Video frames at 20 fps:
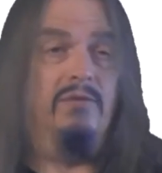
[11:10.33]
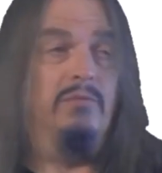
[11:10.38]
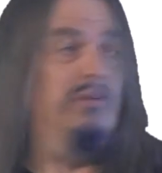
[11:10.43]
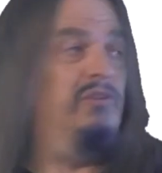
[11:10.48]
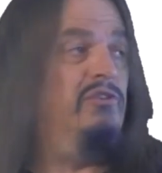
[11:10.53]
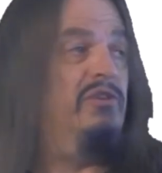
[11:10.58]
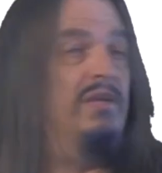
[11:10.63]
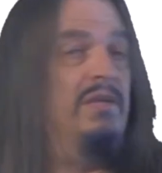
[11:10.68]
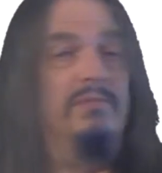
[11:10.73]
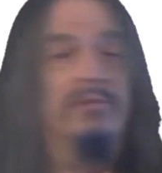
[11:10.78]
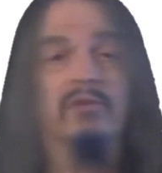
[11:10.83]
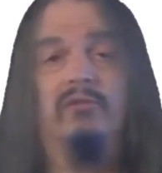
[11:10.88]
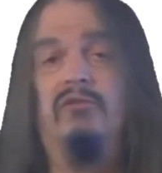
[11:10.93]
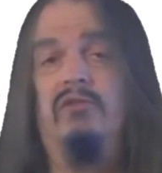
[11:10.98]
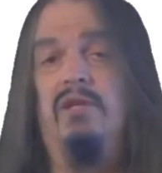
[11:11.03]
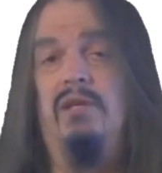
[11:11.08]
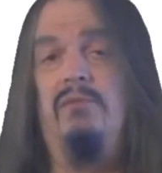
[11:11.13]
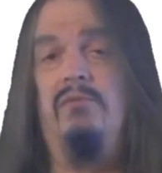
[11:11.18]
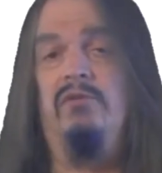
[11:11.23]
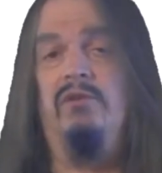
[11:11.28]
We just keep those
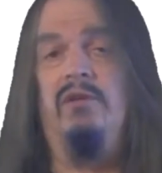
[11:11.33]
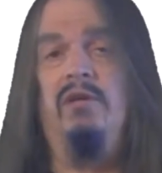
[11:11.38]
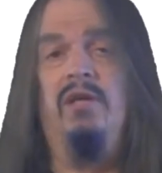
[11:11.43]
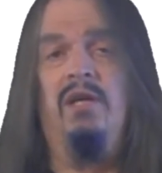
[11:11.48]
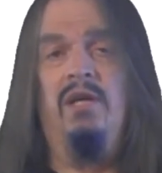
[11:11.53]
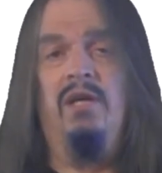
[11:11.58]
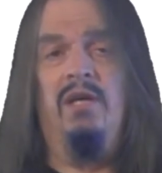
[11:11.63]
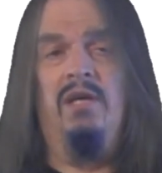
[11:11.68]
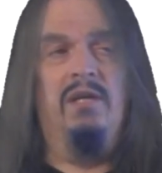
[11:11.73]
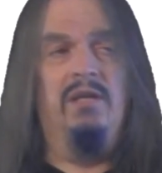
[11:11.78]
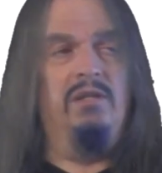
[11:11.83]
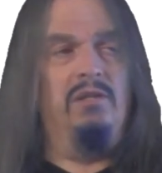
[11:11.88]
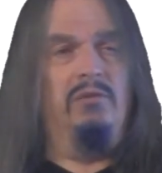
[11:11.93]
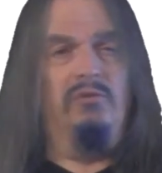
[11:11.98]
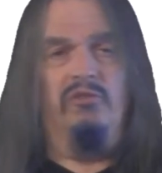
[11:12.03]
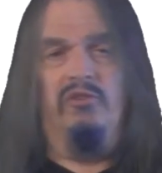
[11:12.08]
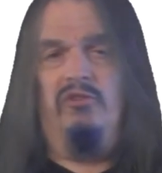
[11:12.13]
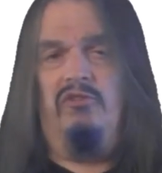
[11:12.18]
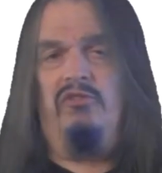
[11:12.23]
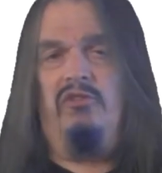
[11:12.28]
names to
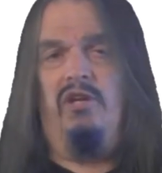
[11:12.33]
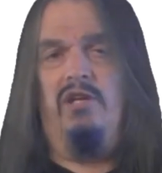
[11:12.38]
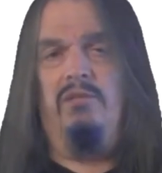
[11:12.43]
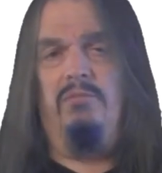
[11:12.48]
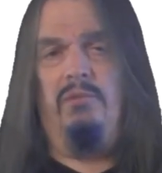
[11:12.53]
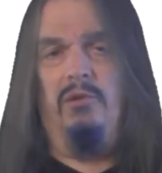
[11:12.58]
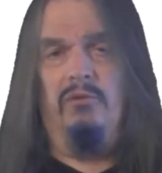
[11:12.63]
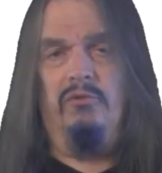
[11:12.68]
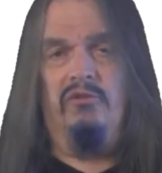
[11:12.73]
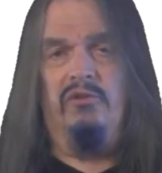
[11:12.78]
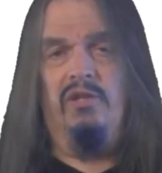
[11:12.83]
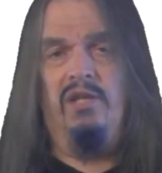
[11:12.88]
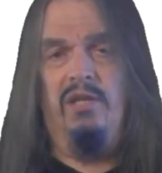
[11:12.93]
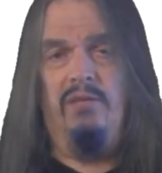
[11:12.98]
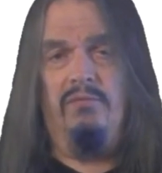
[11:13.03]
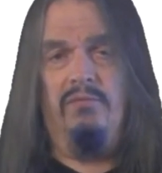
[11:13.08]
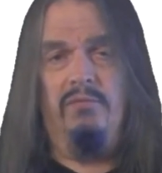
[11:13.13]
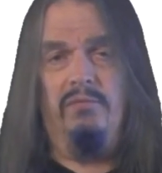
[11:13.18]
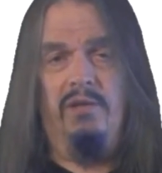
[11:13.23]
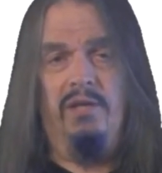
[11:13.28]
use as signposts to
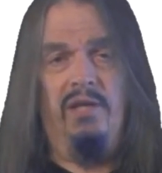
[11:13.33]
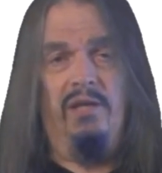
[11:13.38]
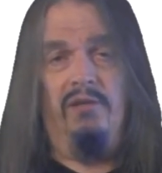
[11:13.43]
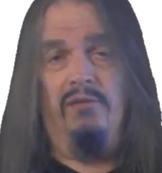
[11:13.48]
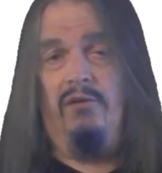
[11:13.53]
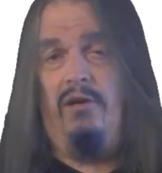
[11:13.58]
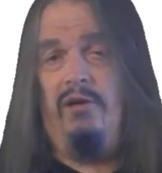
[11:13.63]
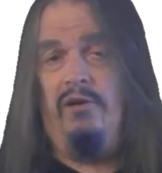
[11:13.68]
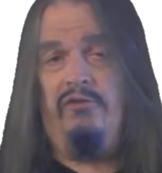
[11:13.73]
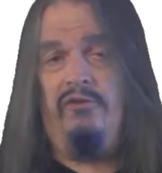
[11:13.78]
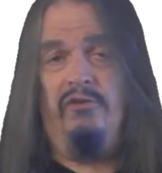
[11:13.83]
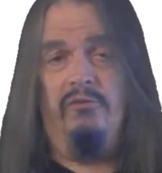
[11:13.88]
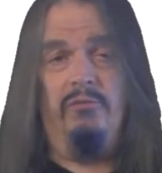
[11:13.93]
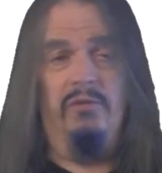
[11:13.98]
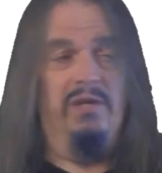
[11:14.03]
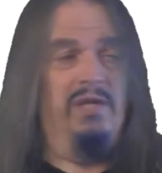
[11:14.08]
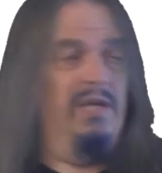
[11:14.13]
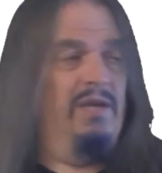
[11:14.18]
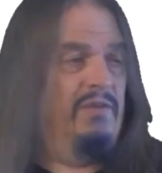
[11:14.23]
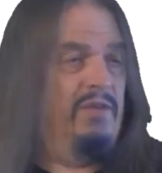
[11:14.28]
keep from getting lost as
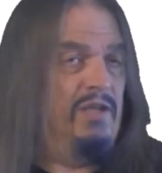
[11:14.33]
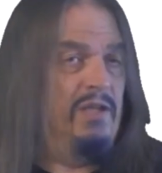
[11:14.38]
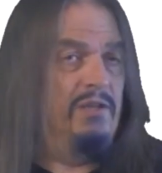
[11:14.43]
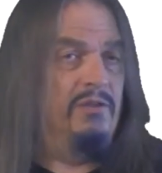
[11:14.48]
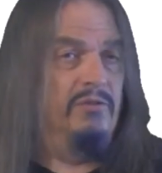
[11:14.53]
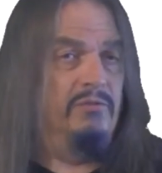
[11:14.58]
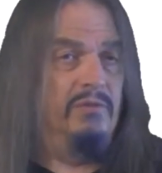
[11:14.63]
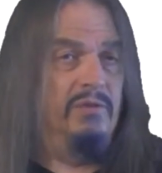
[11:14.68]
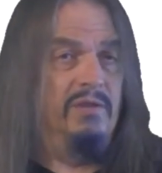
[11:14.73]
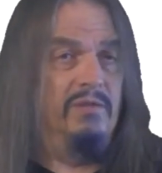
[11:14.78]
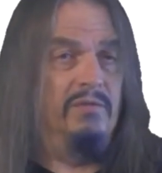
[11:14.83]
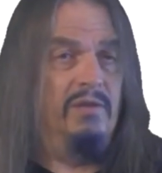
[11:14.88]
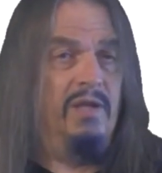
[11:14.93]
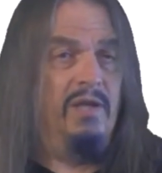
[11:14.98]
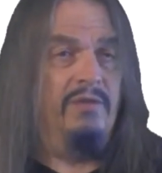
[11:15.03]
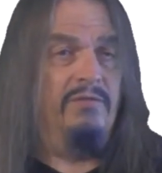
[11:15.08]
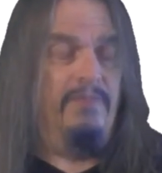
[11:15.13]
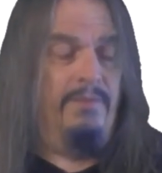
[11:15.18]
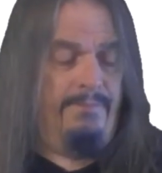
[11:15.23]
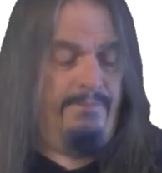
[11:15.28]
we navigate the tree of
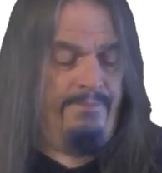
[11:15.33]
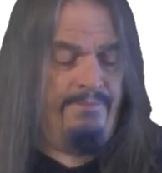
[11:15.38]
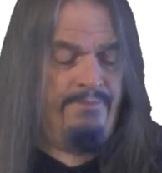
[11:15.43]
life.